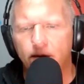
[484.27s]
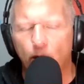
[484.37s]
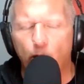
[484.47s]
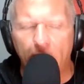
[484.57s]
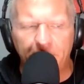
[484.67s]
The
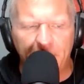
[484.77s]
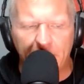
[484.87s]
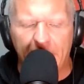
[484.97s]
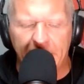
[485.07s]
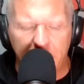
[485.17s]
one thing
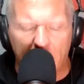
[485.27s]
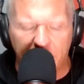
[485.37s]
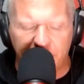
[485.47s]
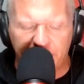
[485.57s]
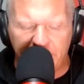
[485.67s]
that
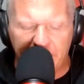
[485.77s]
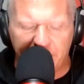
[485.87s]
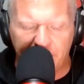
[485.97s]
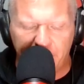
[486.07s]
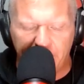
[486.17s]

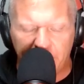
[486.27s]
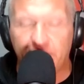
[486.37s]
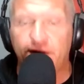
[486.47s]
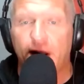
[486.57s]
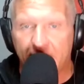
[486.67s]
narcissists
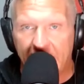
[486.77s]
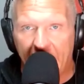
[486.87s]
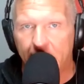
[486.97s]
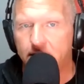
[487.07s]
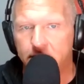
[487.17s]
suck
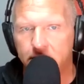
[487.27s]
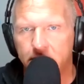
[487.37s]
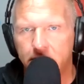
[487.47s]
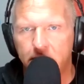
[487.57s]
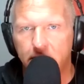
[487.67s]
at
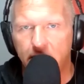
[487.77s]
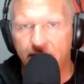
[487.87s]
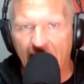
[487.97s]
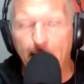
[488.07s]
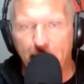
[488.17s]

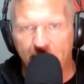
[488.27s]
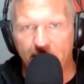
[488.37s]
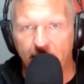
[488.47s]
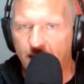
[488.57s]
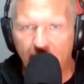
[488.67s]
is
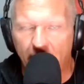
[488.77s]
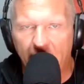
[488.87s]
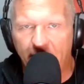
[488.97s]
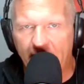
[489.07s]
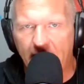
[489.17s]
apathy. They don't
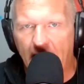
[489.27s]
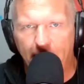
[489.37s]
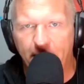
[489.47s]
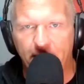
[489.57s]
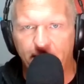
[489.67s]
have any
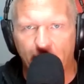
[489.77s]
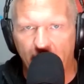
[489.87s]
apathy yeah, for